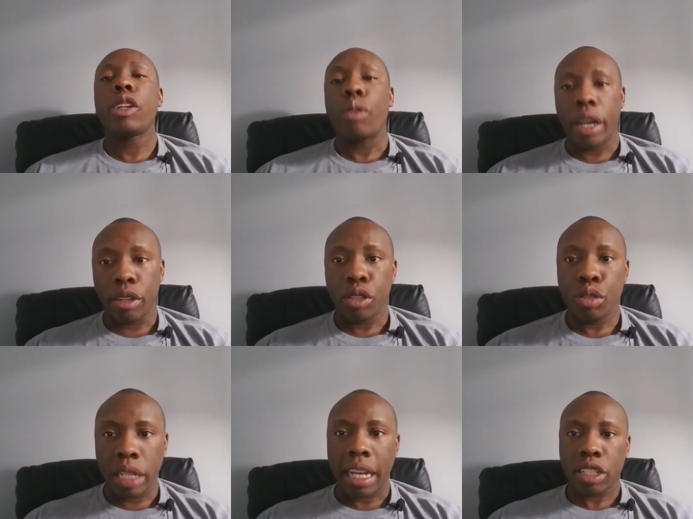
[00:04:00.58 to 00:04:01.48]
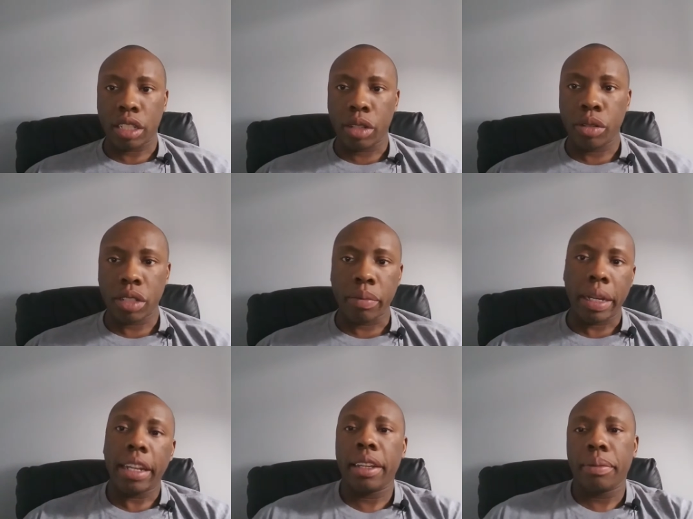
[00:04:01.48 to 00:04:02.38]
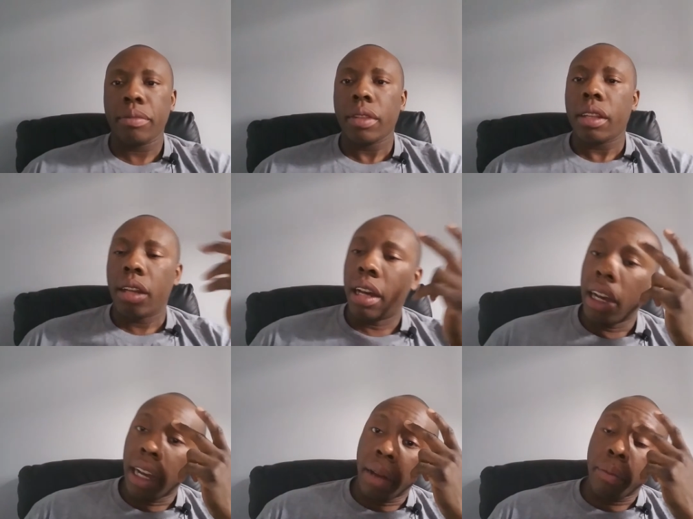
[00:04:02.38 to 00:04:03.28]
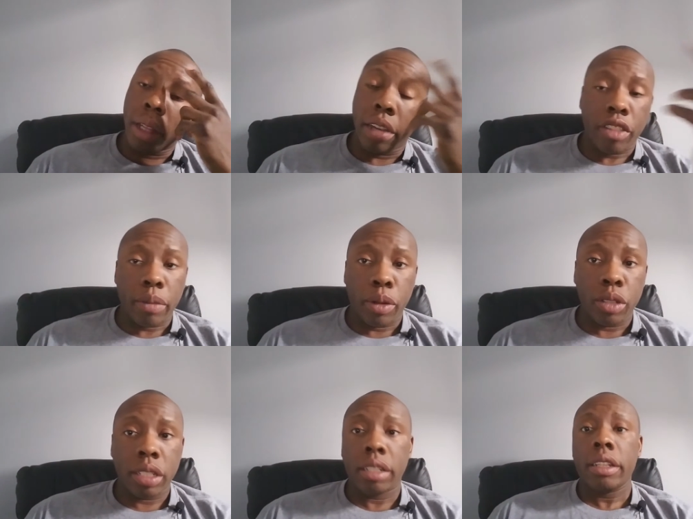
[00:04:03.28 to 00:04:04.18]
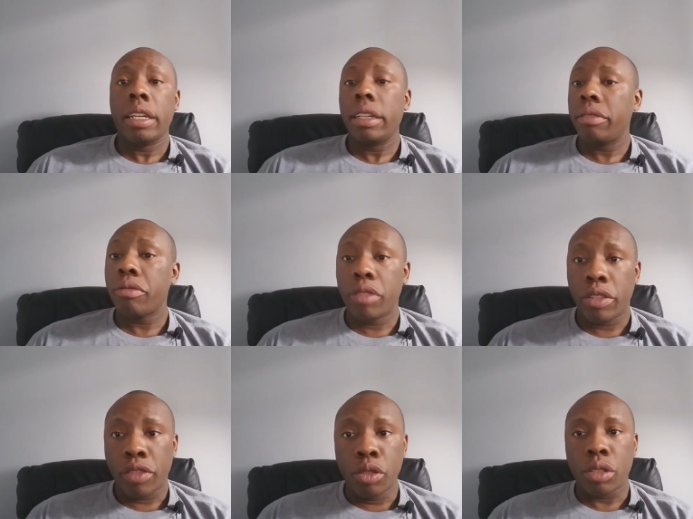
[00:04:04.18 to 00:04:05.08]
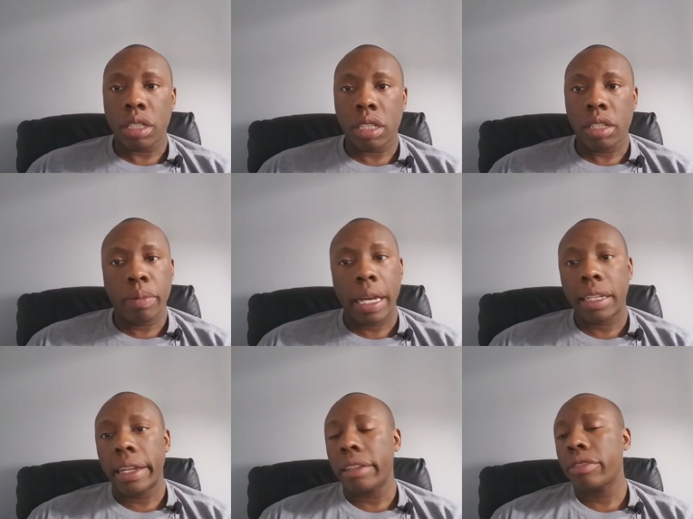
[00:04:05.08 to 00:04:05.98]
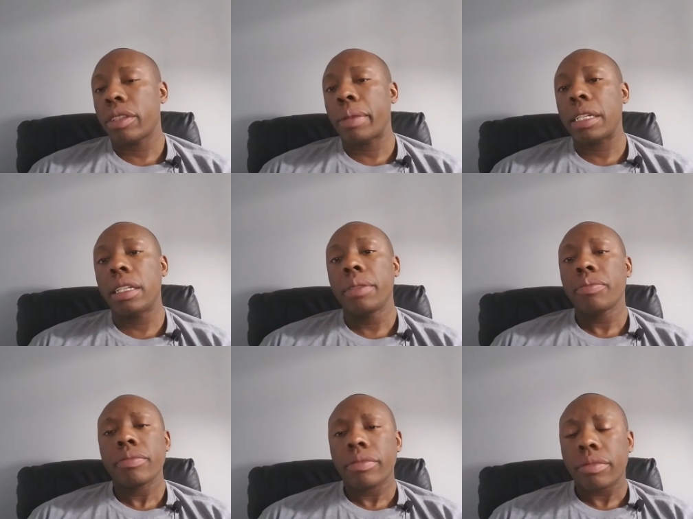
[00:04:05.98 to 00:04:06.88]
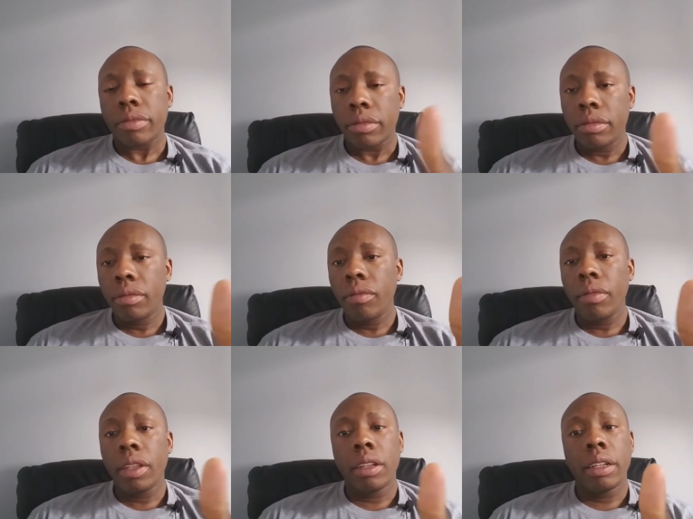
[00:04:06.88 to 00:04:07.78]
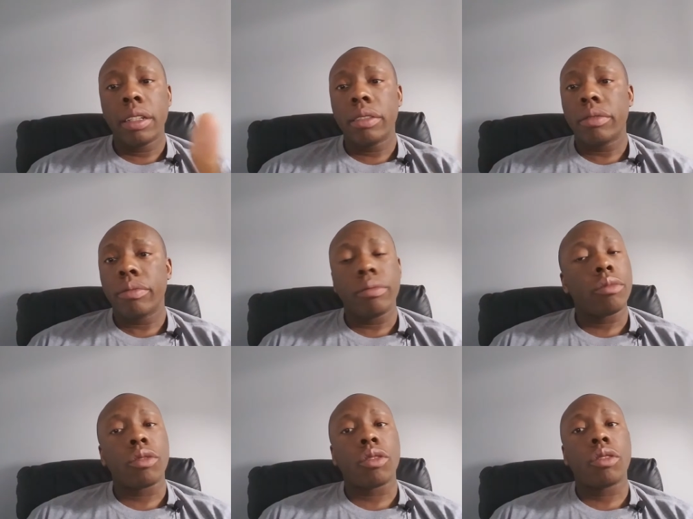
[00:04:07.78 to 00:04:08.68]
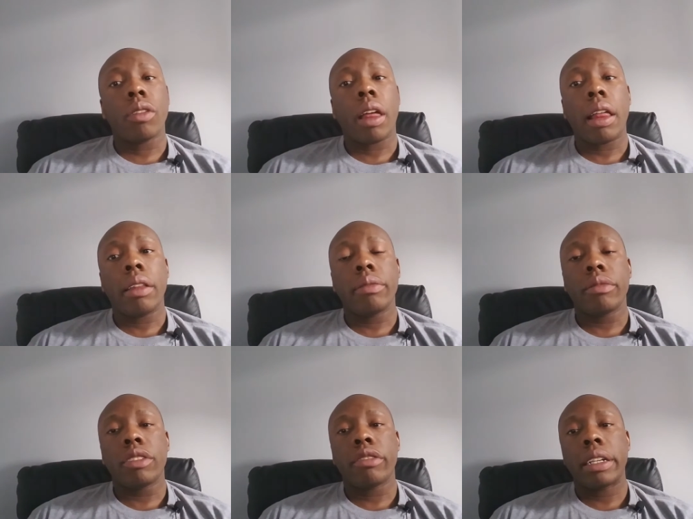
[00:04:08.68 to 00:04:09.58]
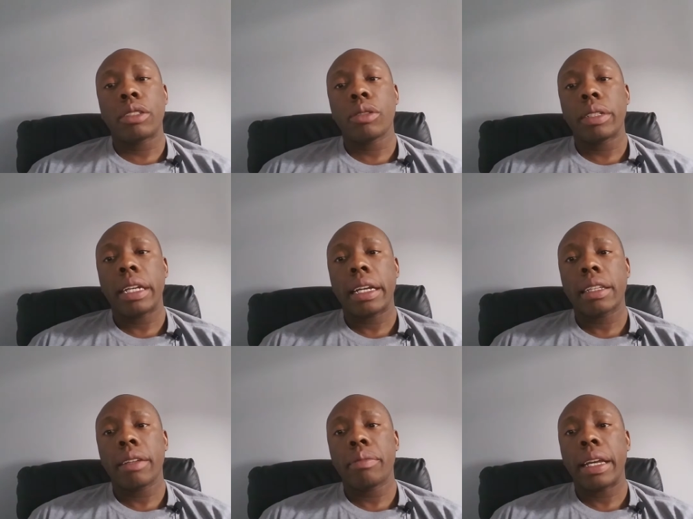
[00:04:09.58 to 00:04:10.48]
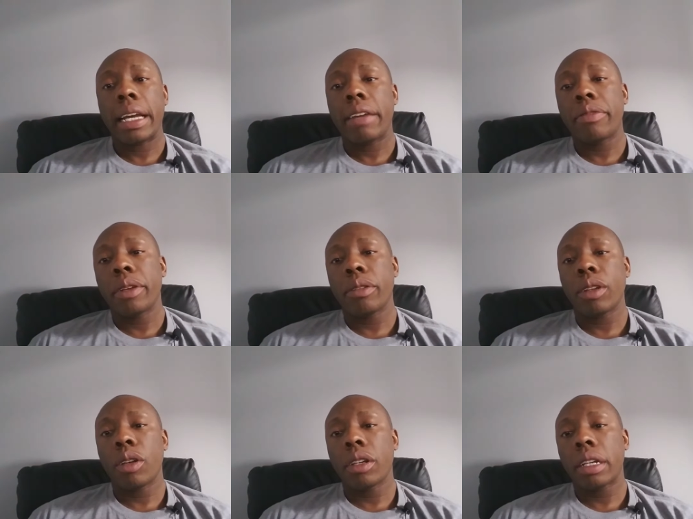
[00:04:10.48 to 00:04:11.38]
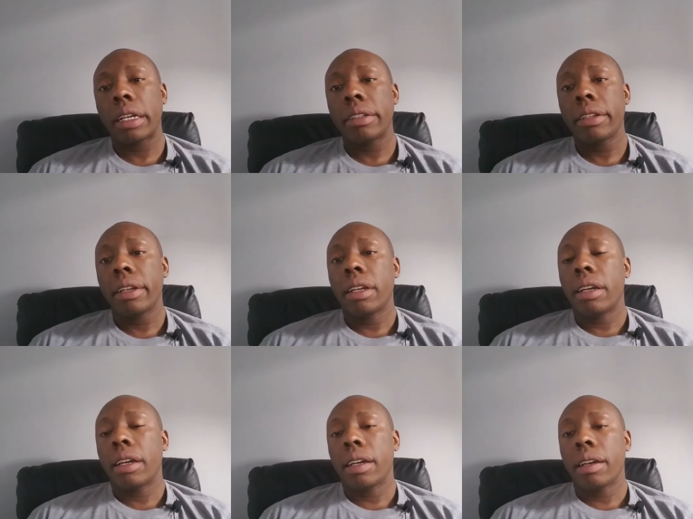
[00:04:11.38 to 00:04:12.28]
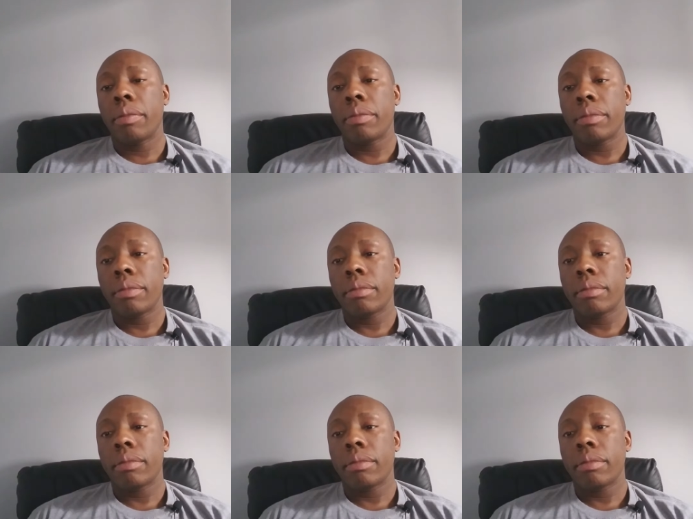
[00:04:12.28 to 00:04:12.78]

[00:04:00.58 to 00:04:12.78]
require you to actually hurt somebody um, if the person refuses to back down somebody uh, tries to attack them they have their long gun um,